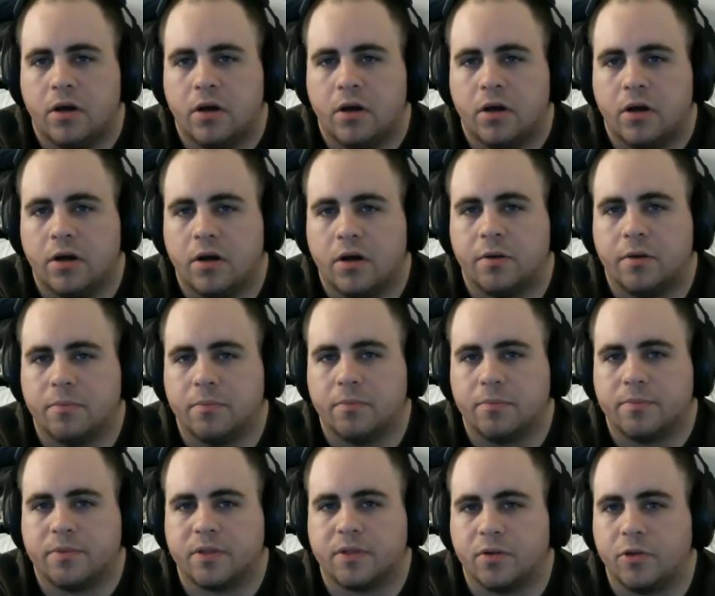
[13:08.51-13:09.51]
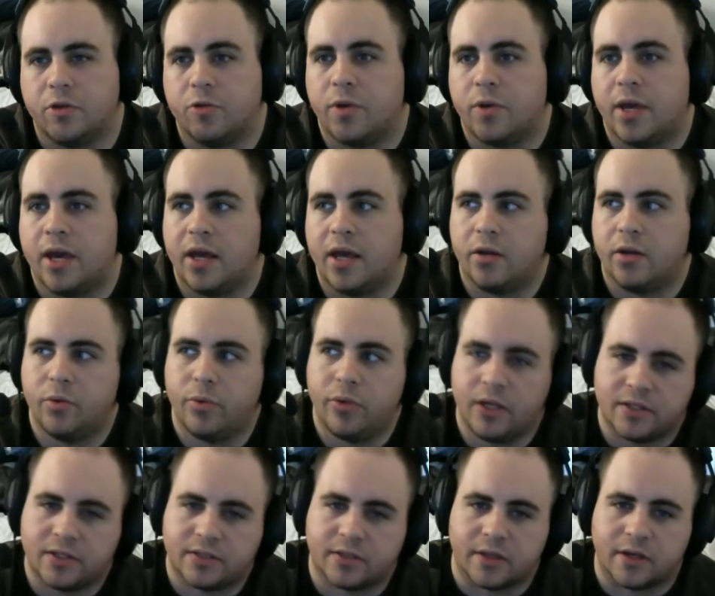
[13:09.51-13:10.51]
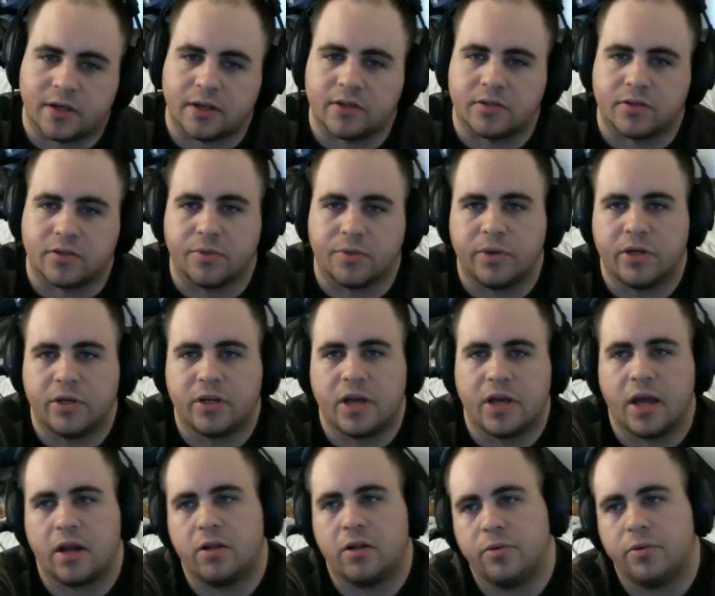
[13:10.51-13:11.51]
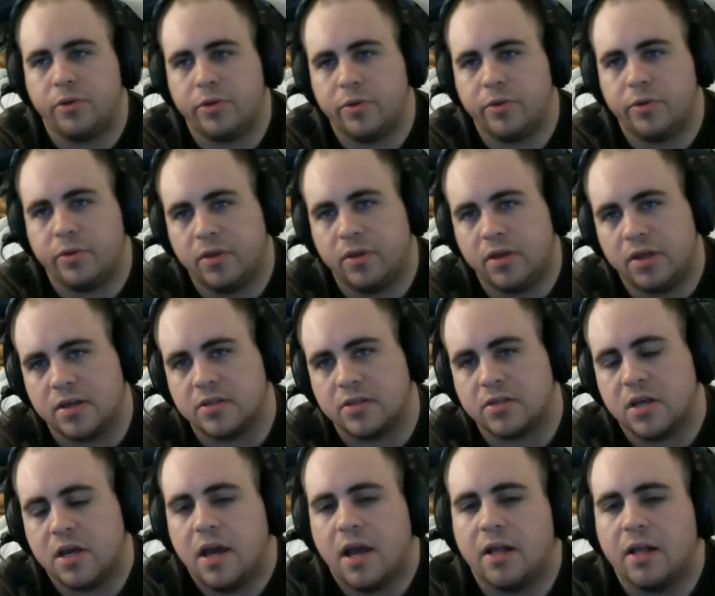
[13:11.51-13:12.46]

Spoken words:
So you can't do these things, or we can't include you in this.